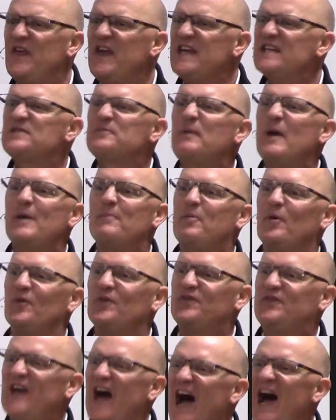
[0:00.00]
These
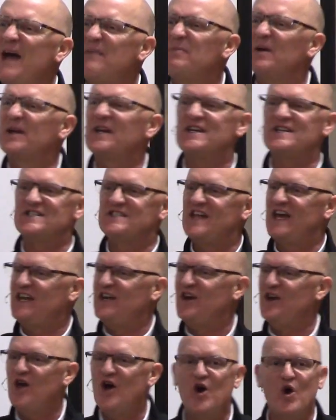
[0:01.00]
people died because
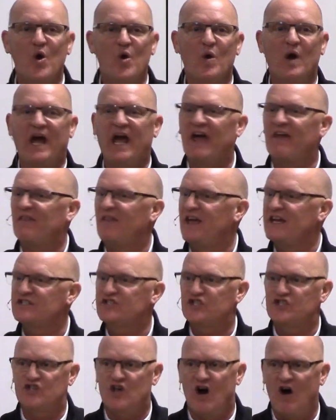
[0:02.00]
they knew and they
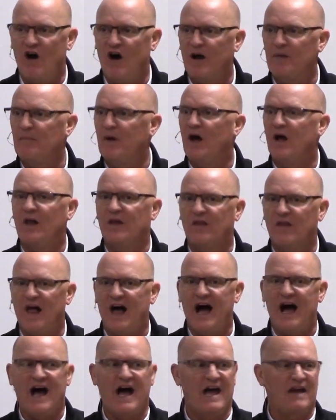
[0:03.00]
saw him
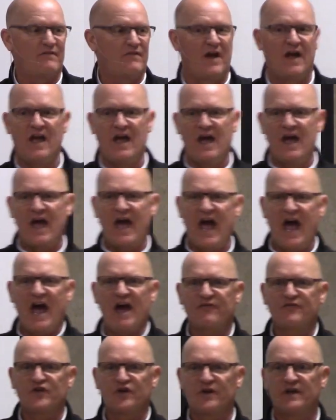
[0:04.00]
alive
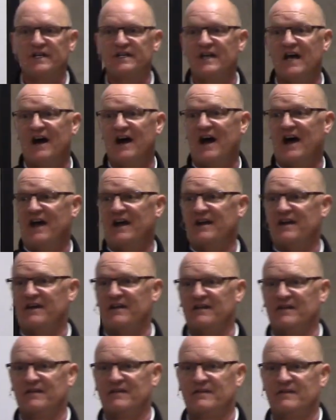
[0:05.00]
after he died.
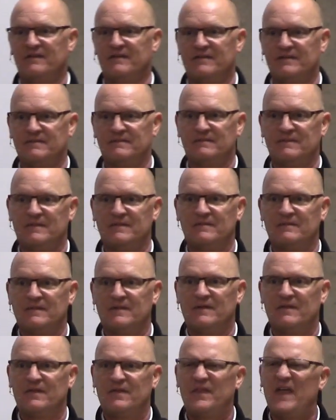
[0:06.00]

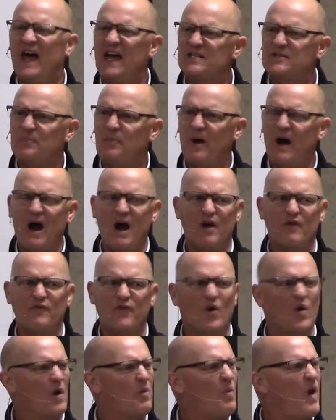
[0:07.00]
That's
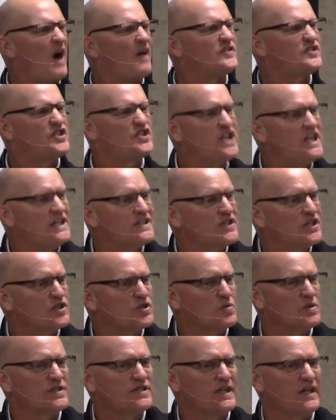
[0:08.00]
powerful. And while
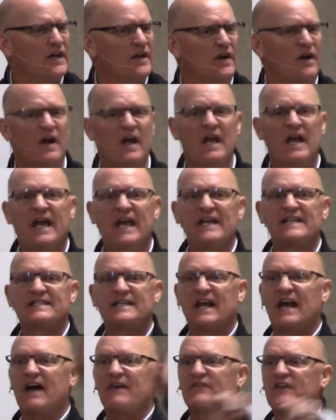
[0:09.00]
Jesus was here, he
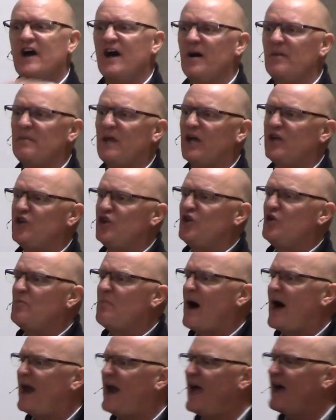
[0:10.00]
said, I've come that you might